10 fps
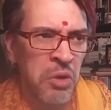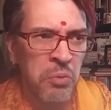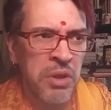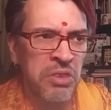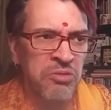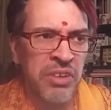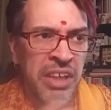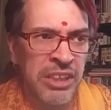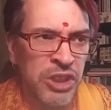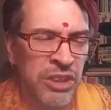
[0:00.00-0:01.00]
with
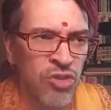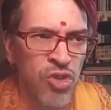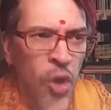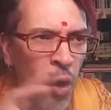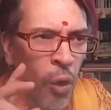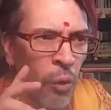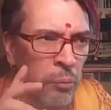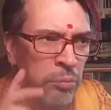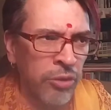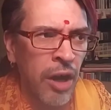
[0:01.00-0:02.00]
relations, all
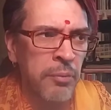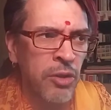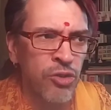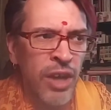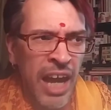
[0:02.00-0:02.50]
Brahmas